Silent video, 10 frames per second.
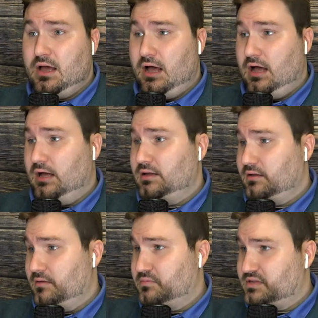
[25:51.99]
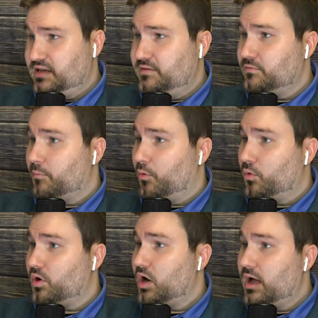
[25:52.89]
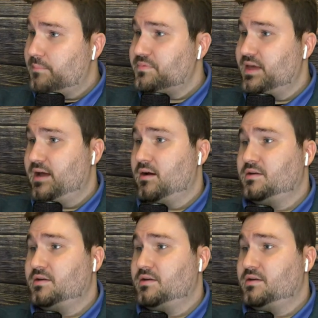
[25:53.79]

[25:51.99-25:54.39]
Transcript: TV reporter up there.